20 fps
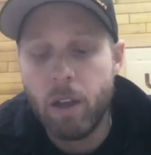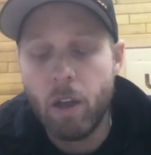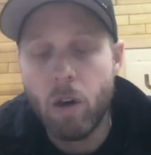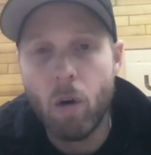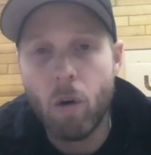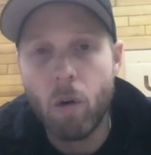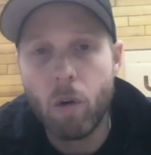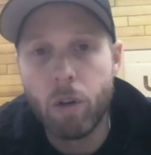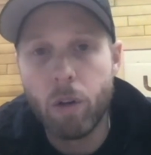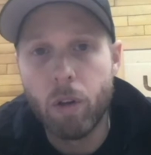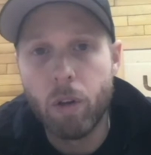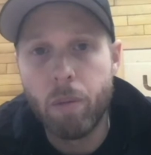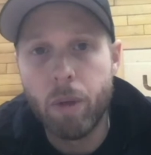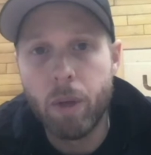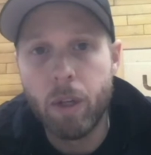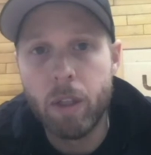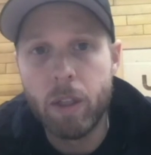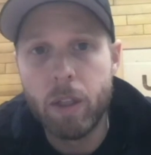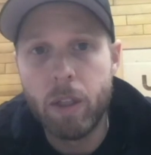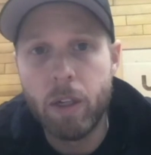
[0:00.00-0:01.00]
older the
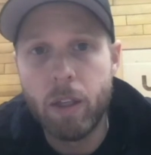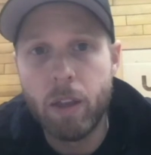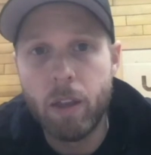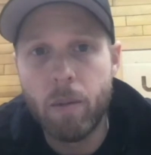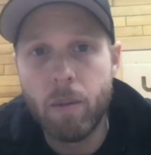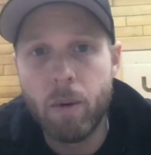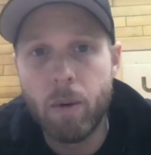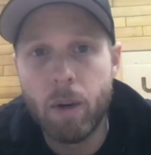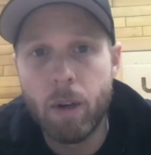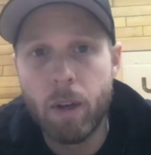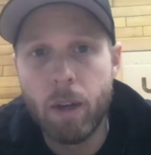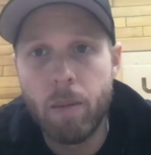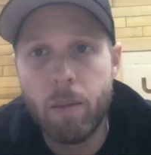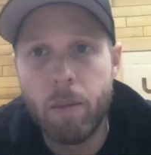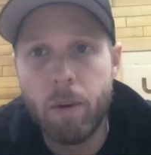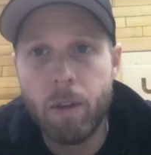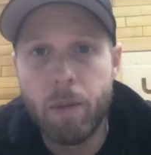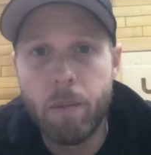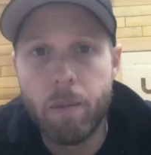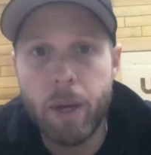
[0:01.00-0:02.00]
building and the more
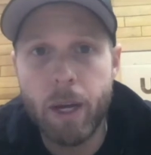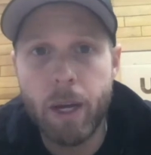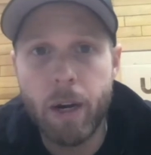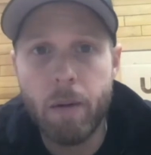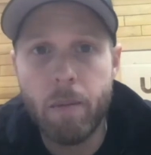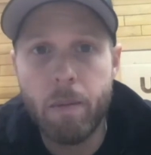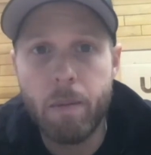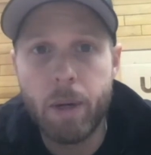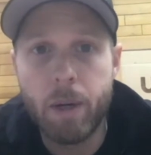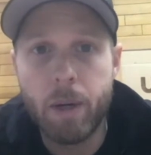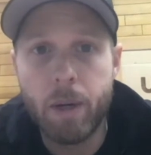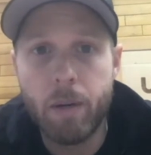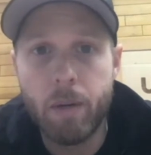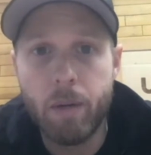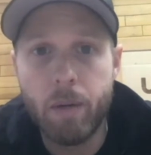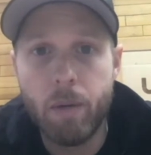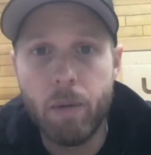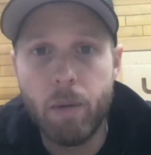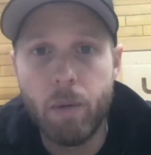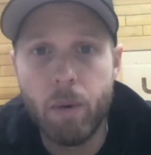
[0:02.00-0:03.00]
lumber, the better,
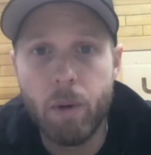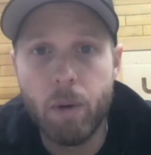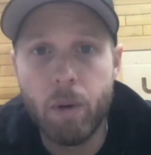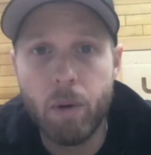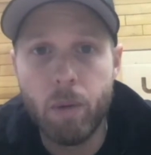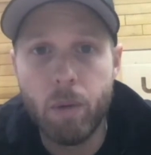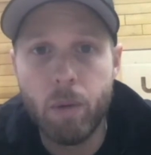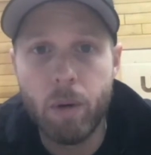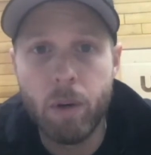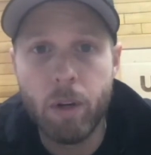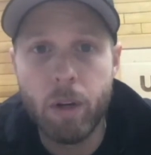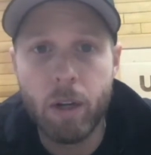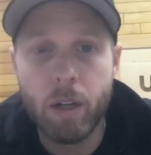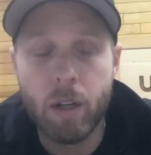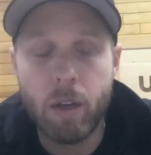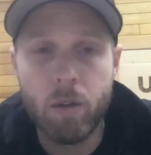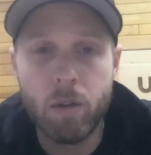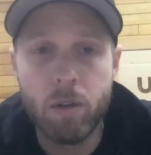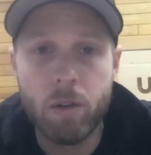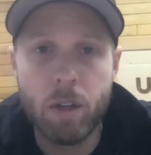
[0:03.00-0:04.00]
but we're not
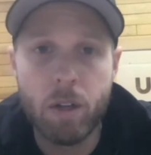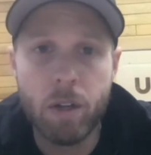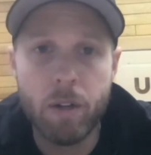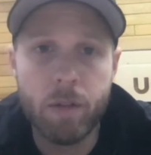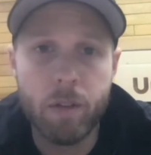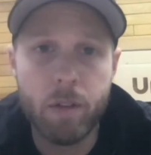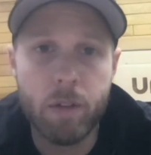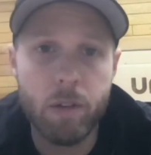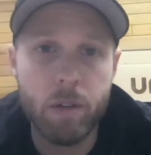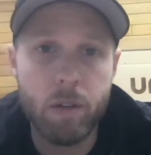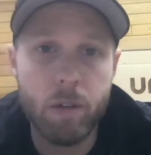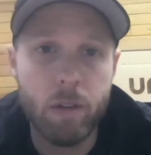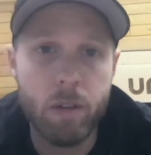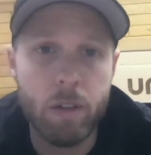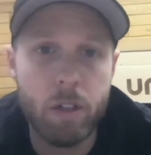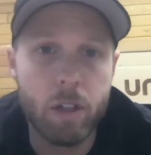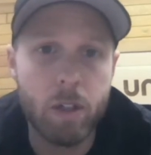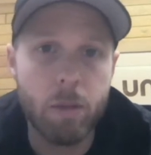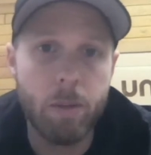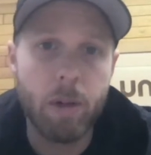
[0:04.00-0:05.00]
closed off to
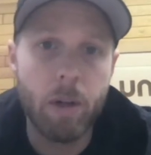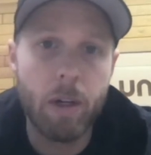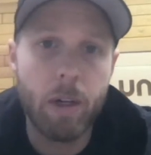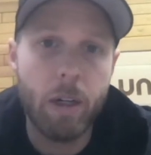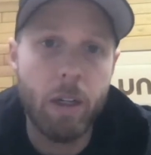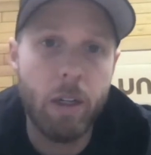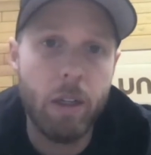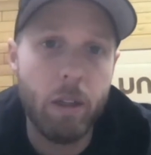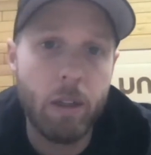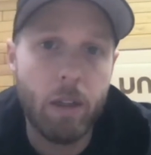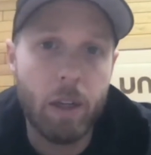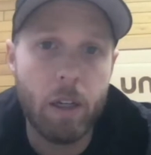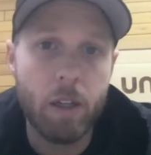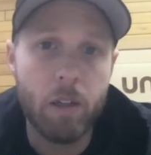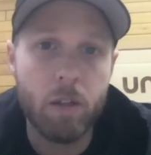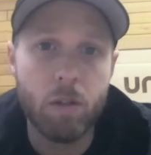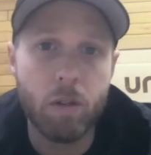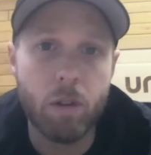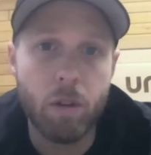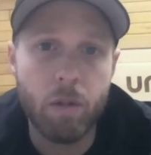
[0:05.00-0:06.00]
just about any
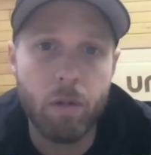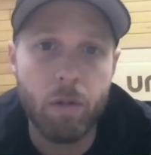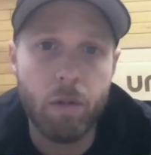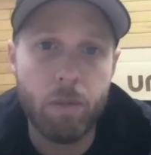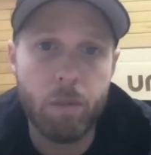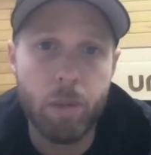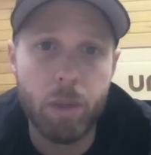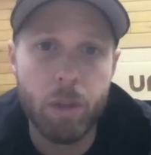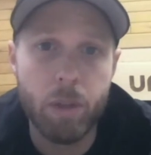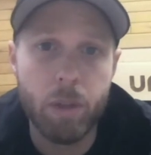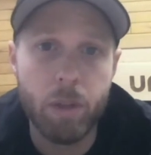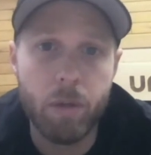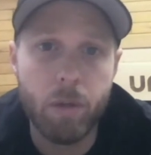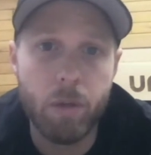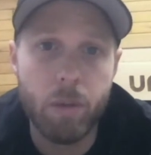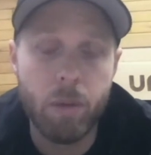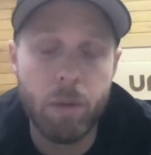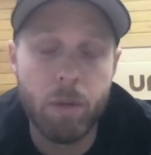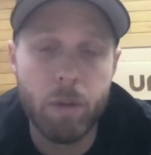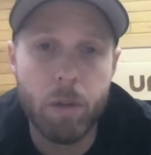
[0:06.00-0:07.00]
sort of building
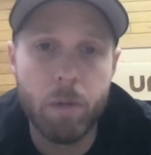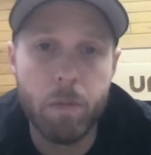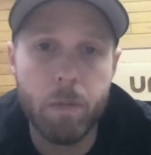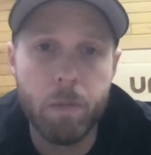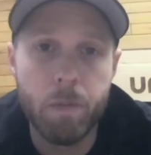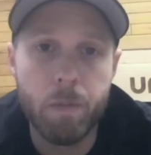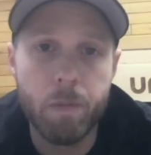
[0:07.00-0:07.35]
removal.